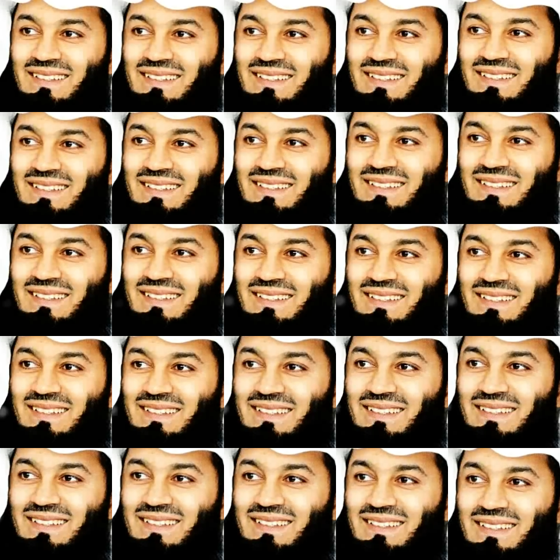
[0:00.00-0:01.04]
Surely it
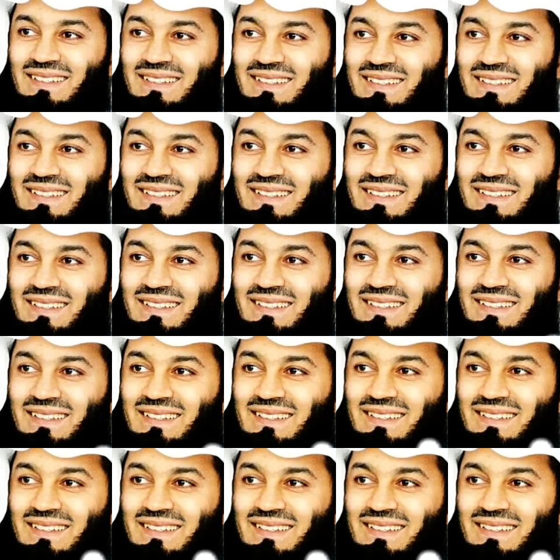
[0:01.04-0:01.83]
will earn you